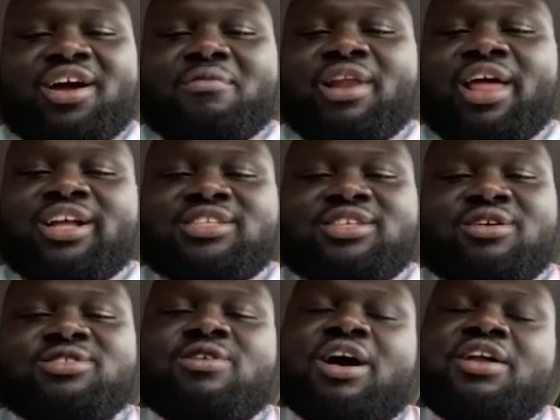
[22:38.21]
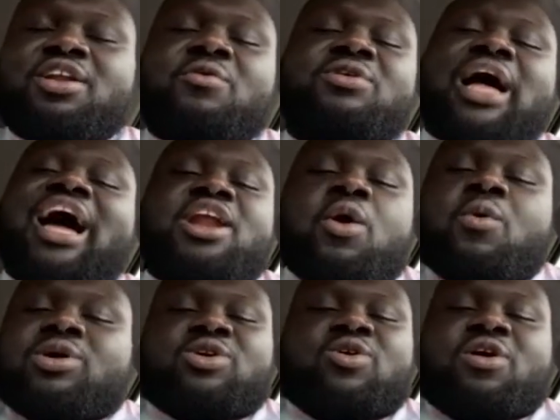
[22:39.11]
I'm lactose, so I know what I know
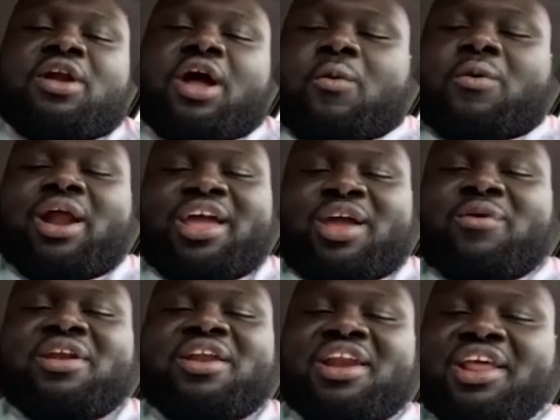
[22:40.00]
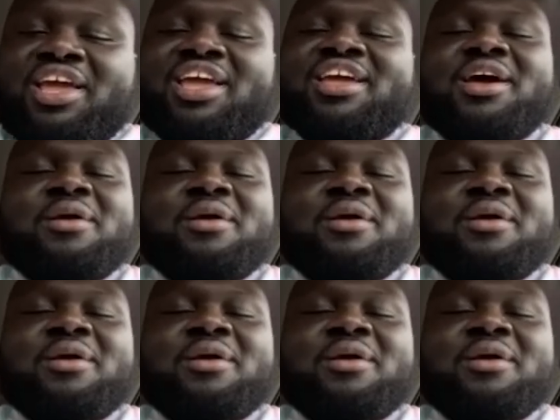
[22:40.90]
what's going on when I get ready to leave.